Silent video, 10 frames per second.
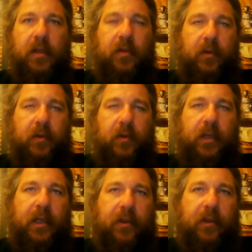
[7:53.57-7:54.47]

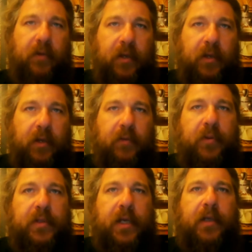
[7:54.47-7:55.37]
get
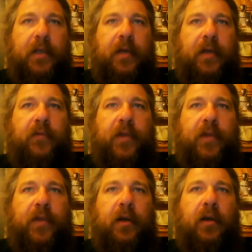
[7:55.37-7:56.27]
33% of
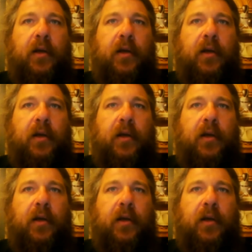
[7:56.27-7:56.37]
their